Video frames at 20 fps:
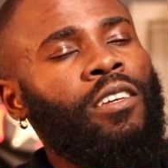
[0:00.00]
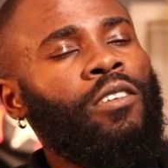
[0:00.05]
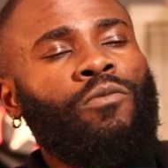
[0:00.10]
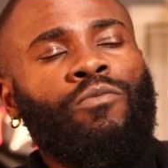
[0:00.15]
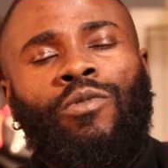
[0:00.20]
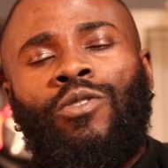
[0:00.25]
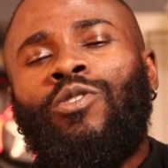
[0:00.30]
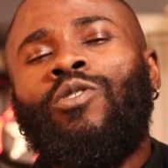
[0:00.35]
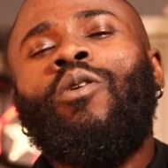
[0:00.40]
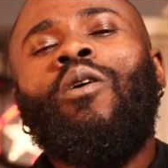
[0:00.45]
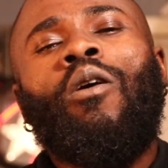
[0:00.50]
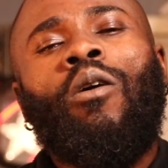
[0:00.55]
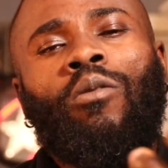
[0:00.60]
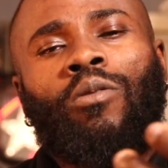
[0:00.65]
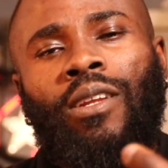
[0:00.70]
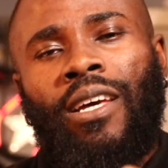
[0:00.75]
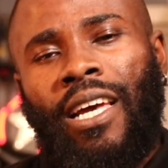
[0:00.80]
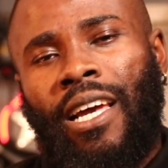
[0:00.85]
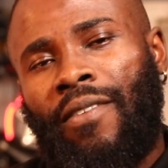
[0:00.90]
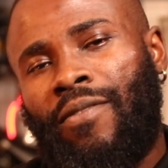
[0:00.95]
When you hold
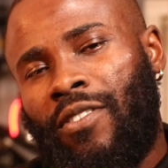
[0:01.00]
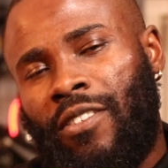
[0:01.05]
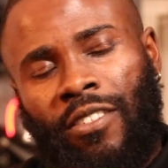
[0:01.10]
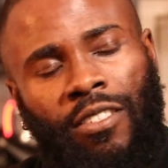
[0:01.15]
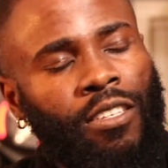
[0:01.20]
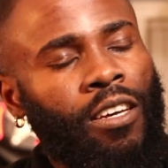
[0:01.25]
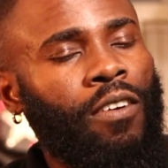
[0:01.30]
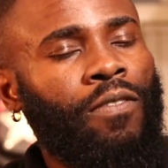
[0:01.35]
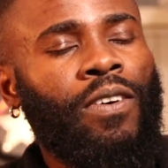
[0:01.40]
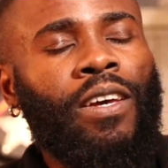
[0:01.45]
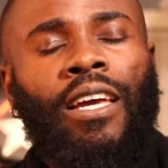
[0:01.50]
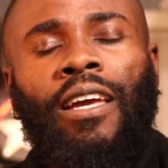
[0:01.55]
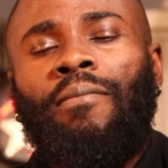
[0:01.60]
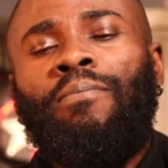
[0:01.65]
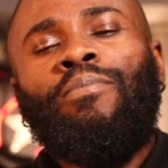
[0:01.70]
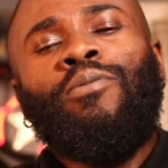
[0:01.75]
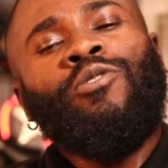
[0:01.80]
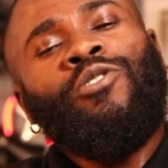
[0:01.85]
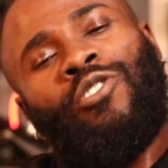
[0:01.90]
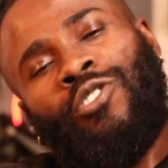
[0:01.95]
the heavy stuff, it
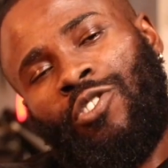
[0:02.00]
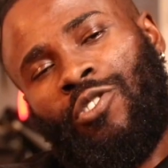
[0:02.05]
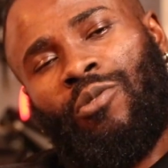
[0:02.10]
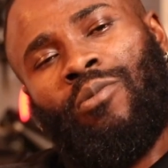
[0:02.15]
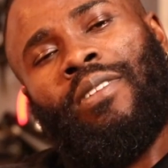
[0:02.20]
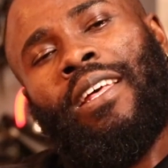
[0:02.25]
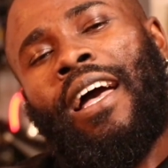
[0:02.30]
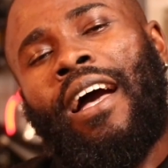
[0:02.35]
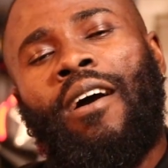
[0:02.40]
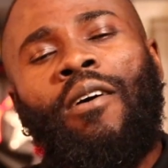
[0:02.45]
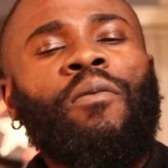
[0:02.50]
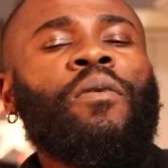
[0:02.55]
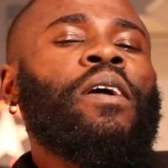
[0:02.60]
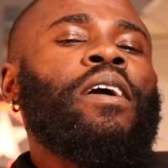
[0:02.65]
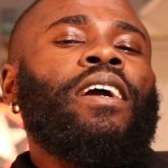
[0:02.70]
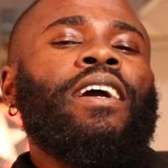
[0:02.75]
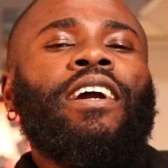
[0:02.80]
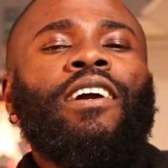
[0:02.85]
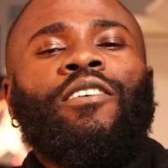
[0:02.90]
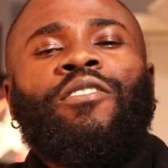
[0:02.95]
pushes you down
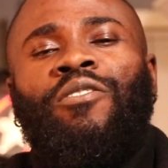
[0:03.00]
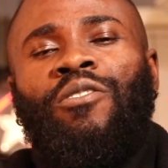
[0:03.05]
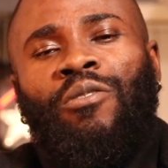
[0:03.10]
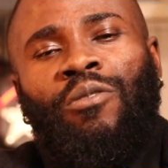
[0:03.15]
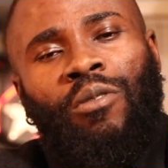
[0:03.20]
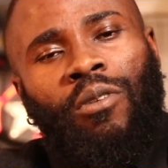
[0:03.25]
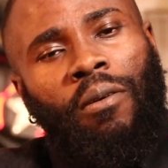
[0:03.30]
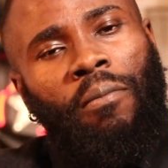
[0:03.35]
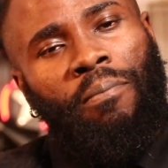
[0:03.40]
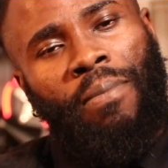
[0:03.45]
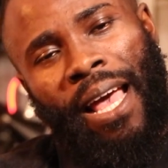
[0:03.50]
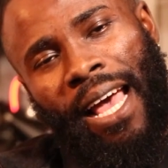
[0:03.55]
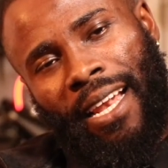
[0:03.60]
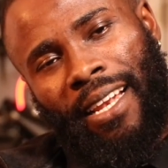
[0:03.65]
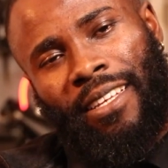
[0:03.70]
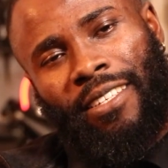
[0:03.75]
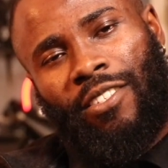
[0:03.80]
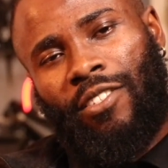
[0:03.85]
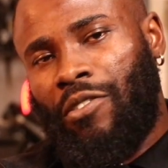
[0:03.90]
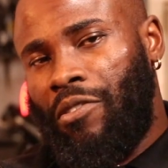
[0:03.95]
and you're
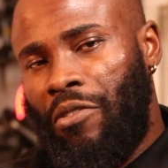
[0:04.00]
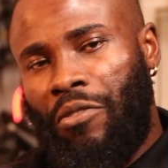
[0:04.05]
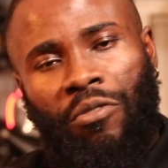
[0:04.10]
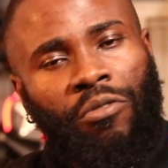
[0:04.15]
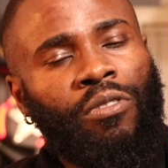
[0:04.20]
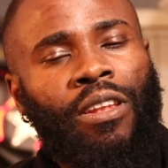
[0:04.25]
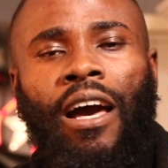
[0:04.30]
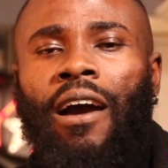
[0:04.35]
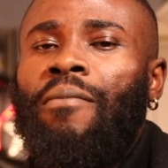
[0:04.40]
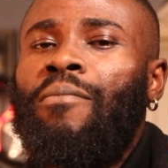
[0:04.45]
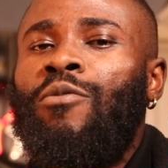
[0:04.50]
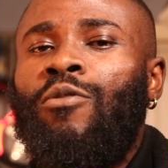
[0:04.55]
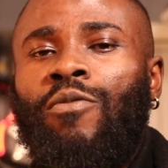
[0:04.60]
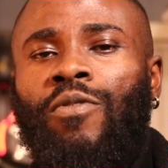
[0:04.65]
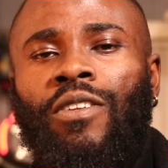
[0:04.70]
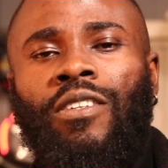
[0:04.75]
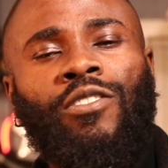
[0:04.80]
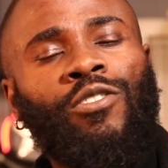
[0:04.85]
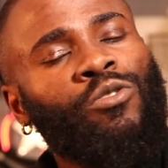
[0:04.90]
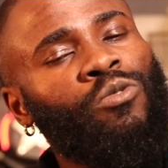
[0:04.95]
balanced. You're not
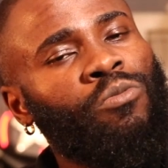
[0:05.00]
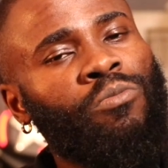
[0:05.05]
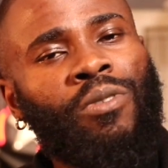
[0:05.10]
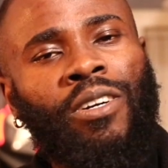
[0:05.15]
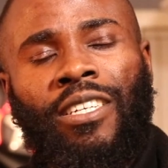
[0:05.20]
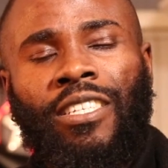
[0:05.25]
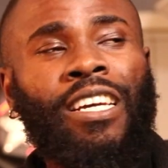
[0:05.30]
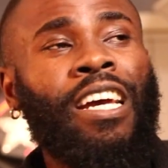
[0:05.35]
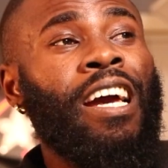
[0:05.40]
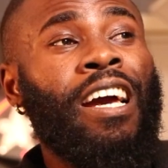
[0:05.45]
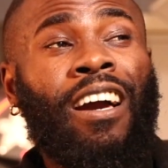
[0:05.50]
moving too much.